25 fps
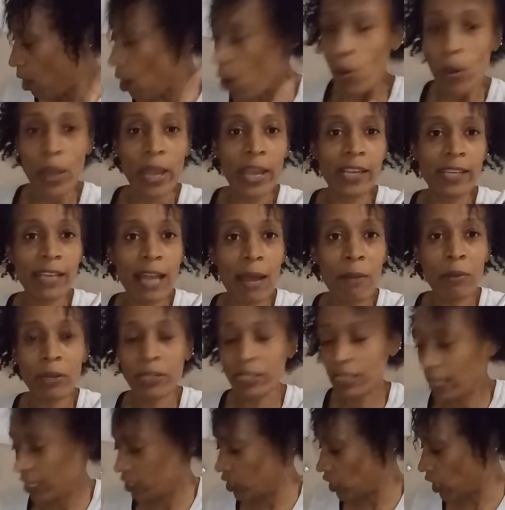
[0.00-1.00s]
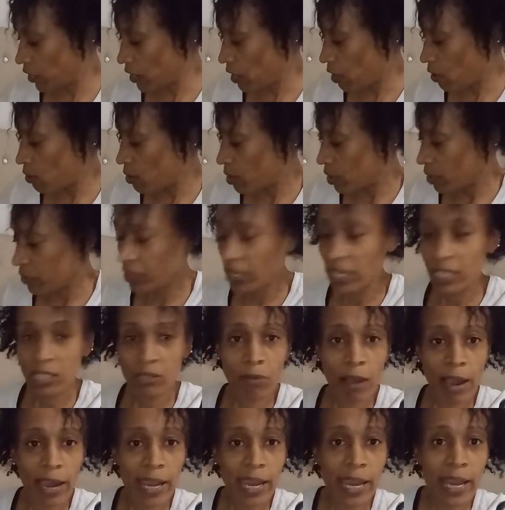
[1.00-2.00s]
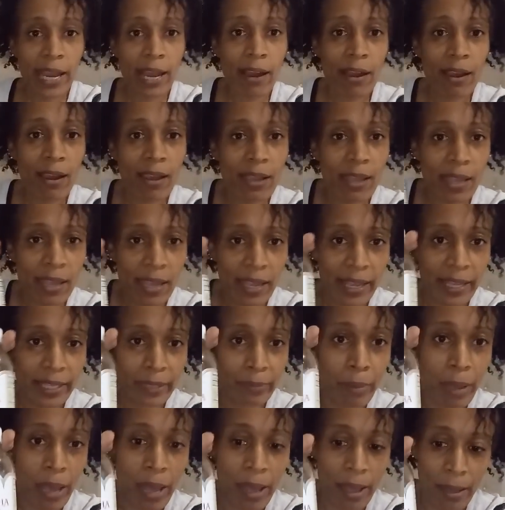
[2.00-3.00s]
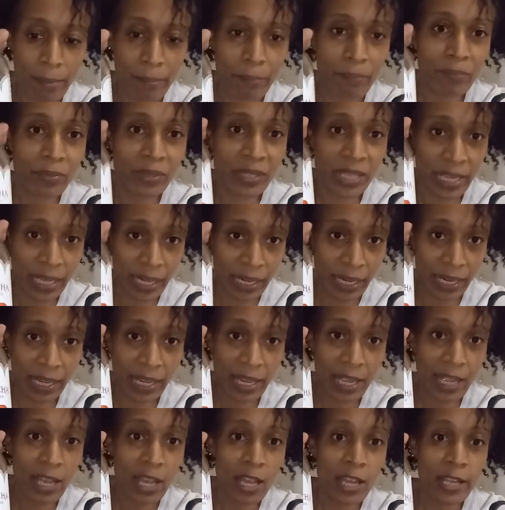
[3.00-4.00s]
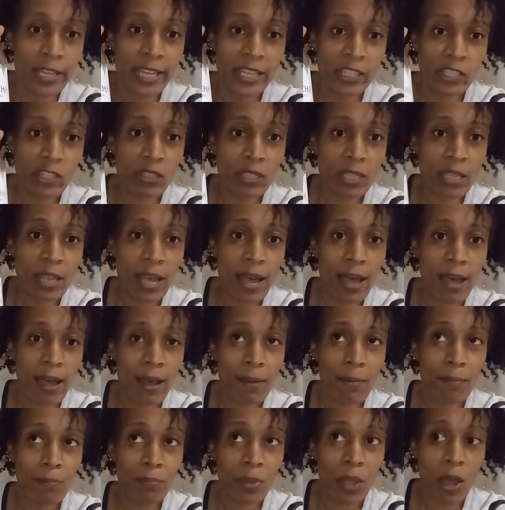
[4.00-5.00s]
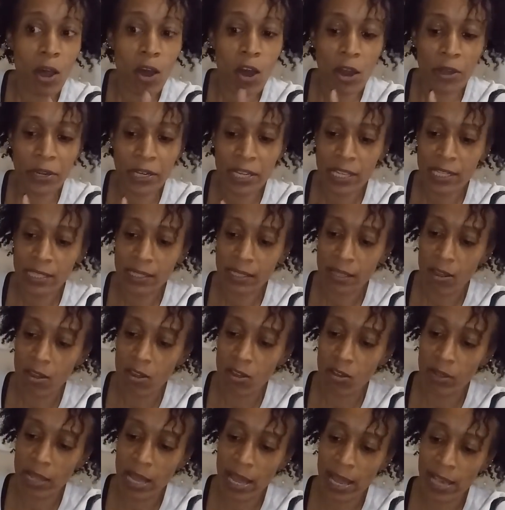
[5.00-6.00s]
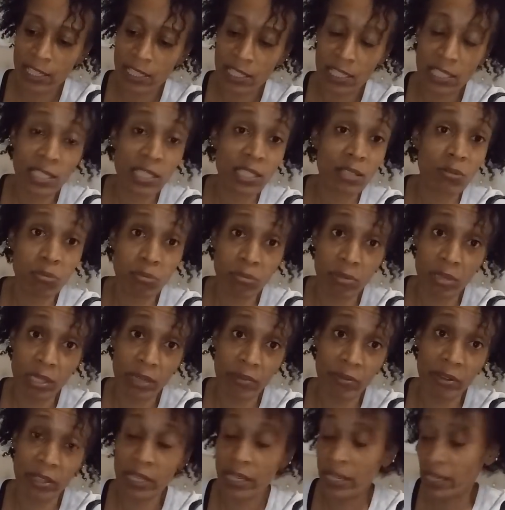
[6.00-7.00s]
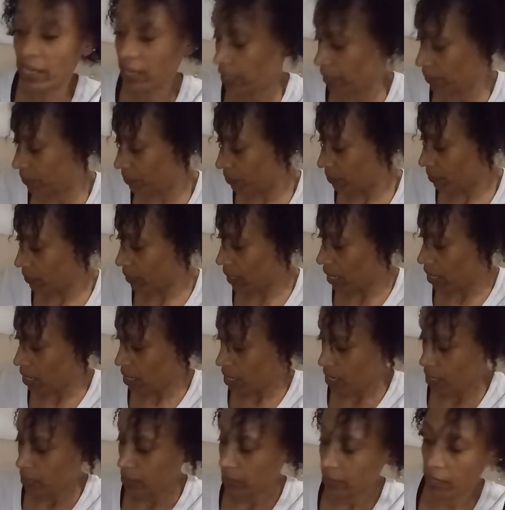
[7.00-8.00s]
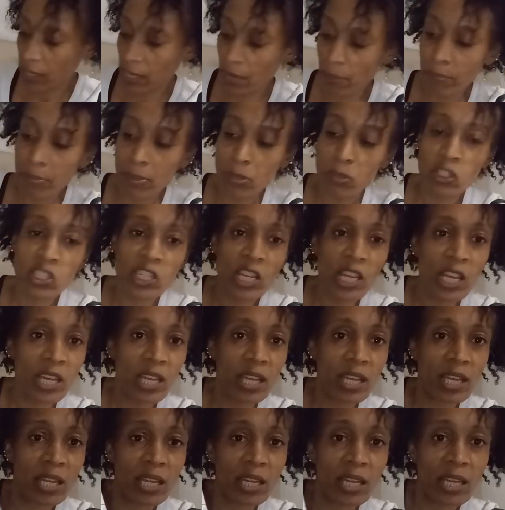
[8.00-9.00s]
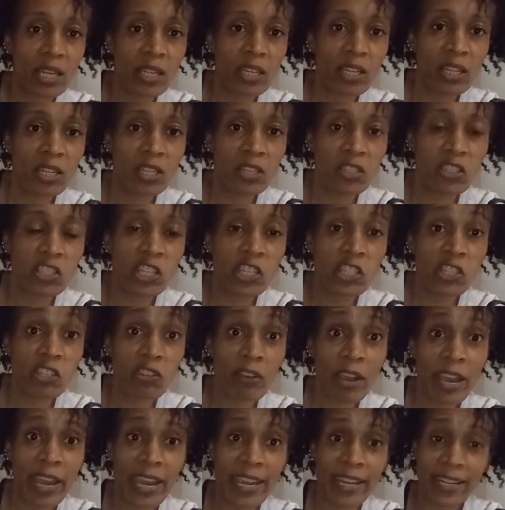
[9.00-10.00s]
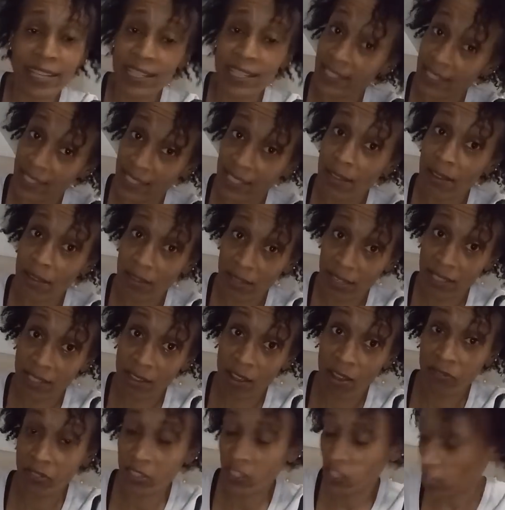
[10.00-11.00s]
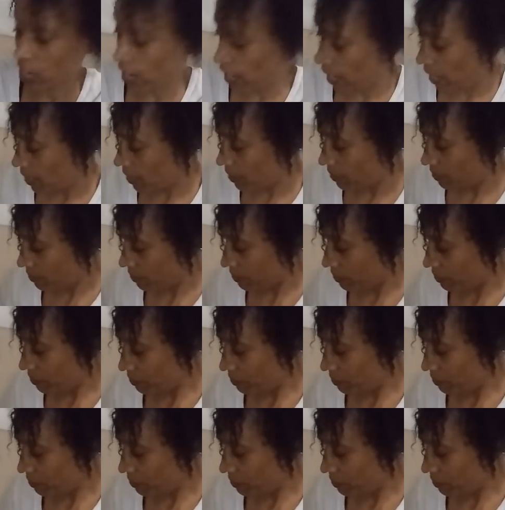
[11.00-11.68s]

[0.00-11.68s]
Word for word: Oh, and I wanted to let y'all know, this right here is bomb diggity. Get you some Audis. Oh gosh, this is really, really good. The kombucha gingerade. It's off the chain.